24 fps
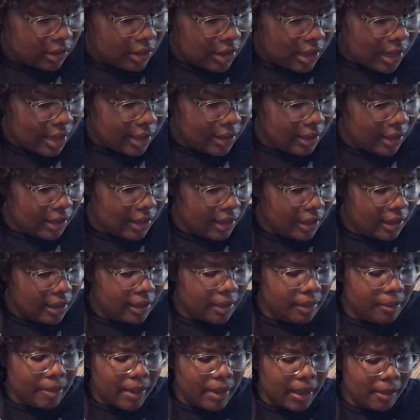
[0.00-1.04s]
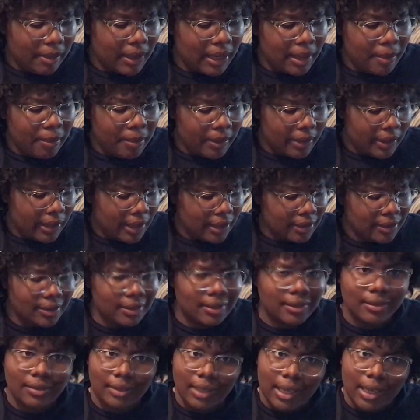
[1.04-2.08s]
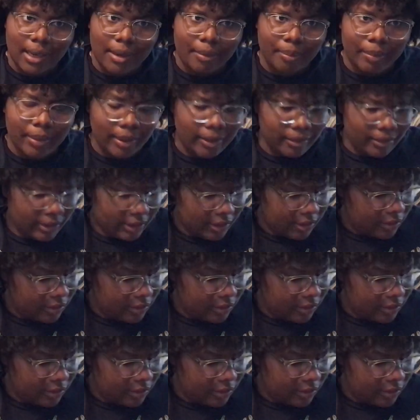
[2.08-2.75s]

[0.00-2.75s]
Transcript: At the end, baby, they put their stamp on it,